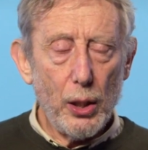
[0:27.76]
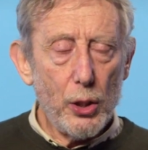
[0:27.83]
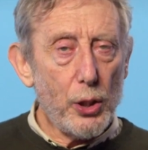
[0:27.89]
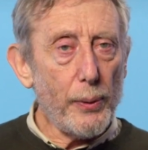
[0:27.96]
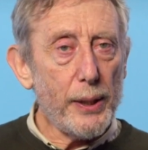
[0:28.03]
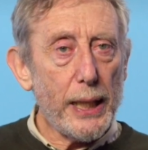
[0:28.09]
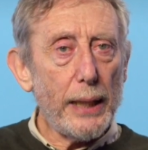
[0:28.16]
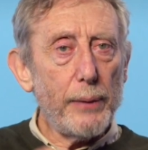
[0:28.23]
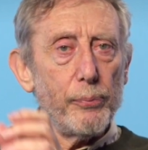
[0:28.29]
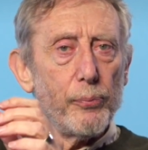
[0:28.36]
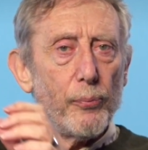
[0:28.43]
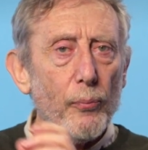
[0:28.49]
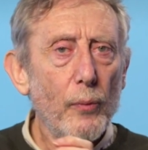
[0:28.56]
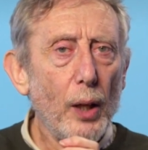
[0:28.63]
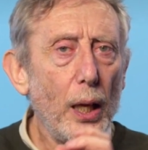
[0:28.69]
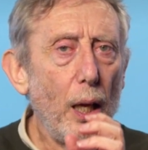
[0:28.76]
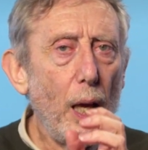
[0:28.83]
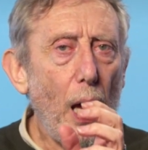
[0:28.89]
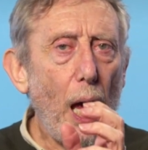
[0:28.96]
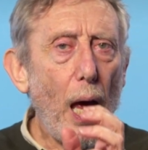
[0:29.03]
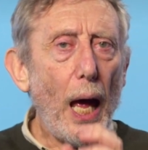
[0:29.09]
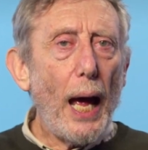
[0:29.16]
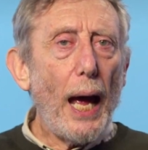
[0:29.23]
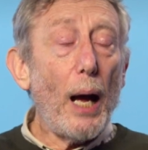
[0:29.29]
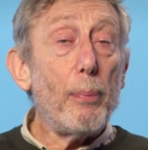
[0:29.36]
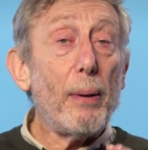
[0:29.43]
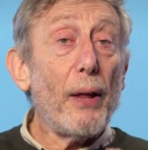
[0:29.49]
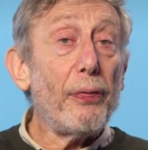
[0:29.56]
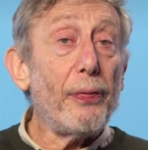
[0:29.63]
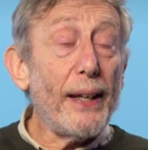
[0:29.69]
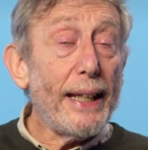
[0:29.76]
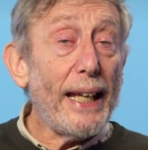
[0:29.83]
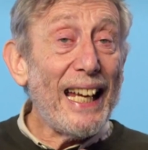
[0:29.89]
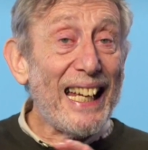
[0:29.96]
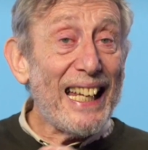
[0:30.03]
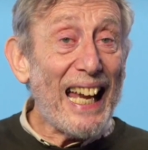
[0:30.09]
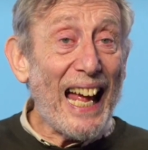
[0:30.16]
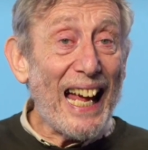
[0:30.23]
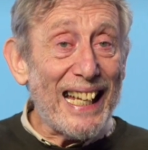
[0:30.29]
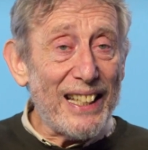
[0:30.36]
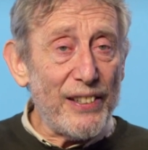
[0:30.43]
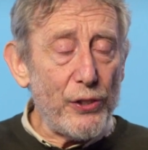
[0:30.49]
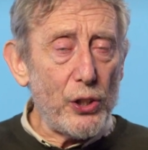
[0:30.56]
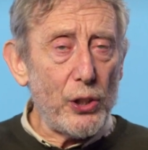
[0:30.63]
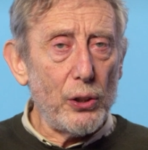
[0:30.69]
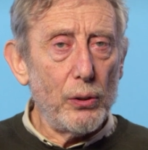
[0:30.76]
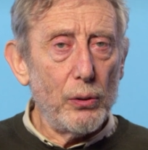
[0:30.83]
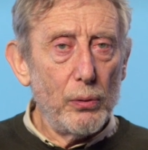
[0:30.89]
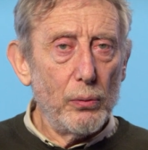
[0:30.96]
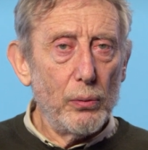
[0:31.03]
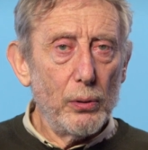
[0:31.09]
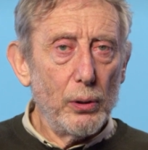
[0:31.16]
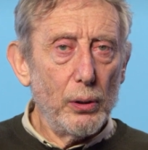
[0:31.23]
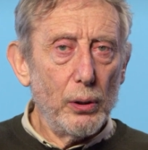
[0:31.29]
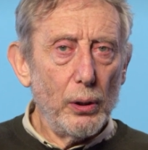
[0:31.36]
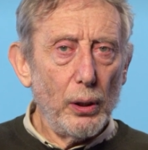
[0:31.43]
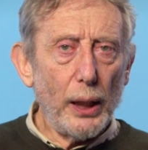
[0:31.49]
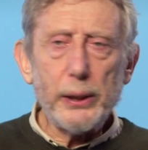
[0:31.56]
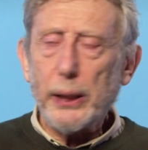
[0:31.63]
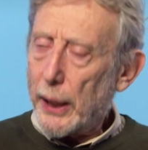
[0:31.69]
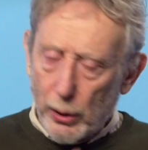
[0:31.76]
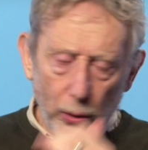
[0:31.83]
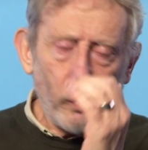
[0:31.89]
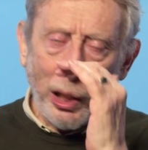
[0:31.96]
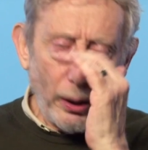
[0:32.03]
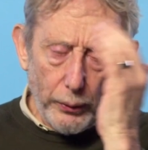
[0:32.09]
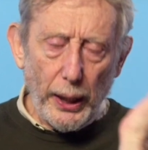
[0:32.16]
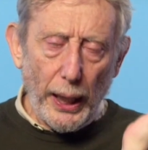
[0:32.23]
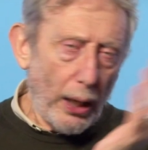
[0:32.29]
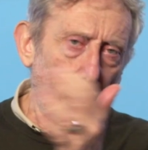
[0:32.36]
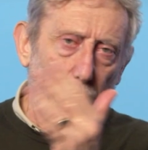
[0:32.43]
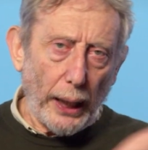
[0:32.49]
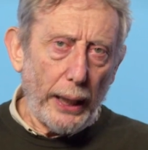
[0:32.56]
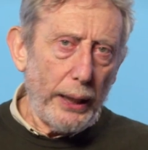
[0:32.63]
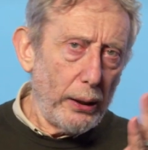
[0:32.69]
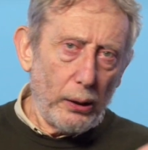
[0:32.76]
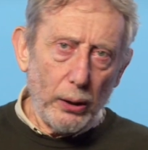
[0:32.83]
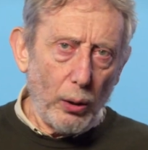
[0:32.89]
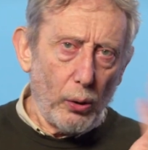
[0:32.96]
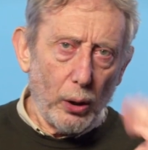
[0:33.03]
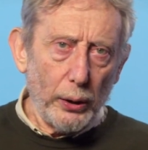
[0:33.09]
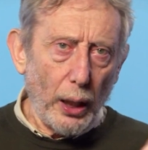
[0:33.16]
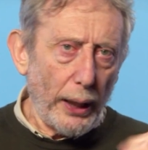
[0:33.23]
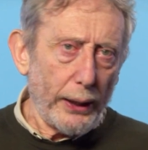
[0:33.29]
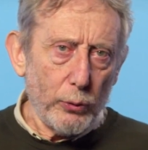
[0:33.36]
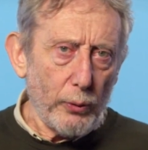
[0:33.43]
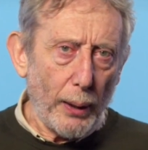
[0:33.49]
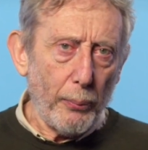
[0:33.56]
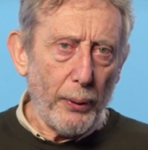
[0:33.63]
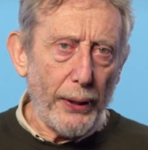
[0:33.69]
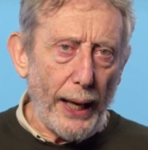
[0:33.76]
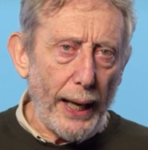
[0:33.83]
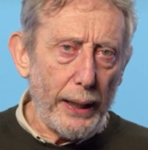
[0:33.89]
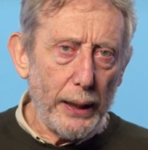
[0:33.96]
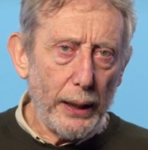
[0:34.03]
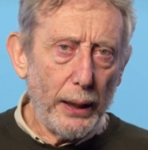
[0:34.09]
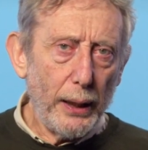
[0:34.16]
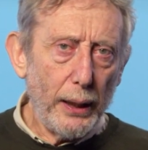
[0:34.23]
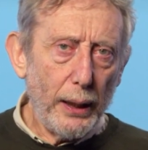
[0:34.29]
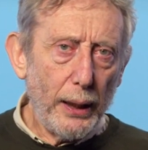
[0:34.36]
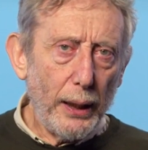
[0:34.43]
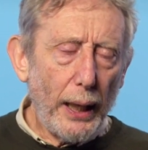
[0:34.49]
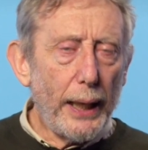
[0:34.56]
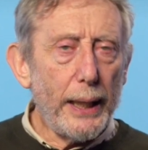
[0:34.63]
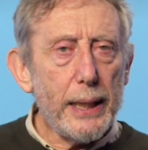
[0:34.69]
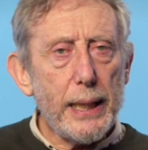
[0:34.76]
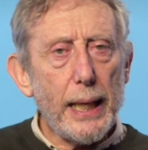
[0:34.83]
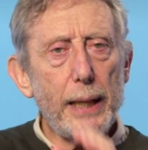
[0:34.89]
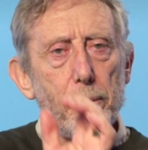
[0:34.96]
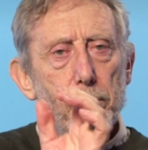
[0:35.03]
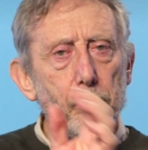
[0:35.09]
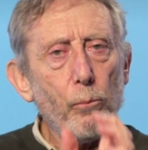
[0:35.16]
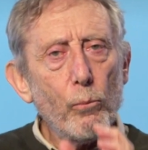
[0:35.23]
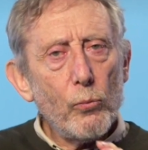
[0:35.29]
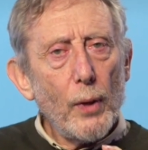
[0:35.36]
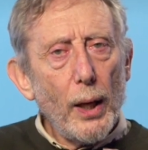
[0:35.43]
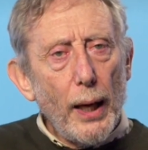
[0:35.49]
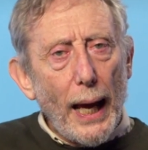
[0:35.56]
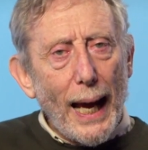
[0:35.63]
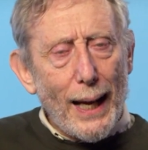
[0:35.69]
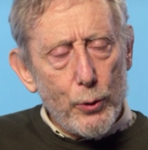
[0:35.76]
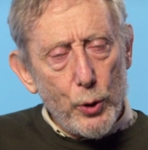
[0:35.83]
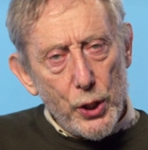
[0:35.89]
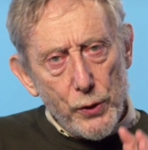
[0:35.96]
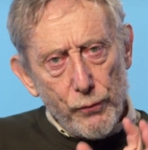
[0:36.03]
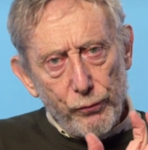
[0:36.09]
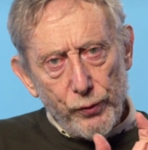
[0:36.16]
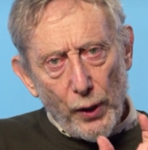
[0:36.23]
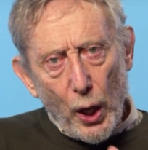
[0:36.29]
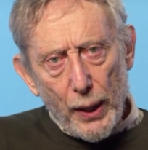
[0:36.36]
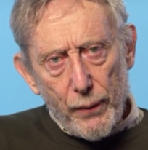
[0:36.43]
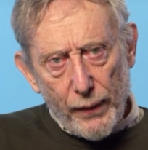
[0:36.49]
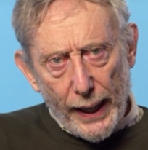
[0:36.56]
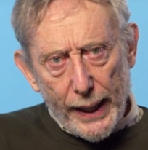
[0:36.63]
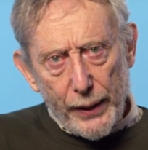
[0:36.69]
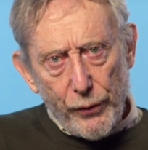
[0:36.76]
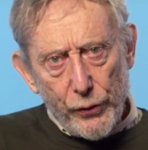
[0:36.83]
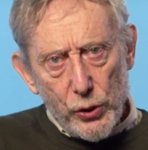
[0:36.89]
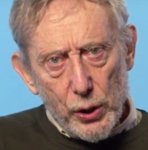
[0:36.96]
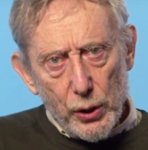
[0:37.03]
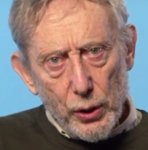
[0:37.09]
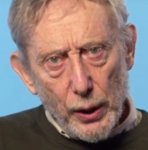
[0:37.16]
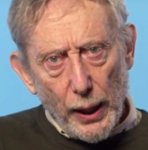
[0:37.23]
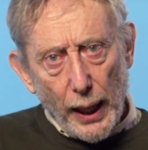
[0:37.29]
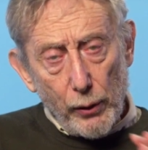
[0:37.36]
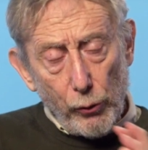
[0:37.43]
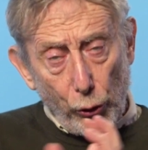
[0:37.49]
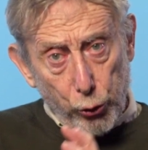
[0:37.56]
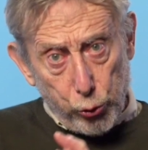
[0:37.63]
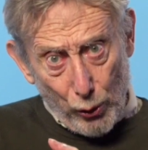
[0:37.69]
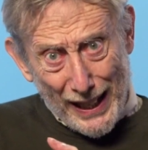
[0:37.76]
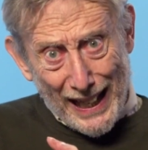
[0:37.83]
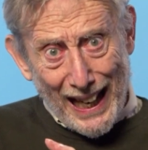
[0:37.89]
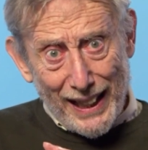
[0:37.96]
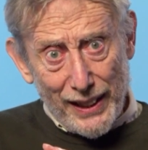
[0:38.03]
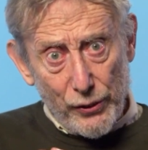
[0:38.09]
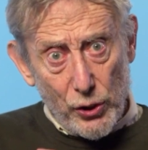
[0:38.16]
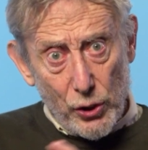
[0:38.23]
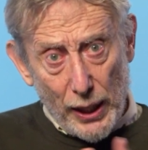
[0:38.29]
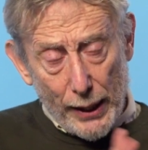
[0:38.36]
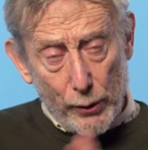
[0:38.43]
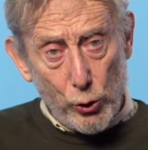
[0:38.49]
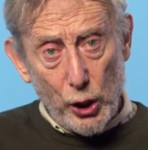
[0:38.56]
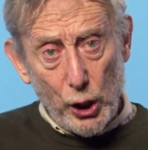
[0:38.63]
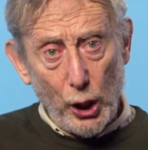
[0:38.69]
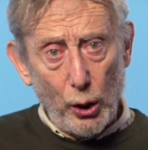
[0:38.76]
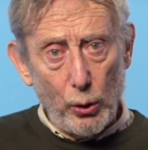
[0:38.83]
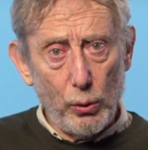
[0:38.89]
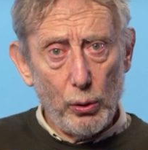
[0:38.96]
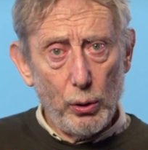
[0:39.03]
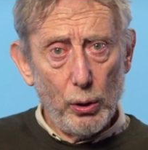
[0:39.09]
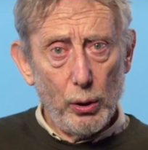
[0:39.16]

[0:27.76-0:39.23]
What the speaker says: So he said, how about thinking in eighths? I said, oh, yeah, OK, go on, I can run with that. And he said, how does 5/8 and 3/8 sound to you?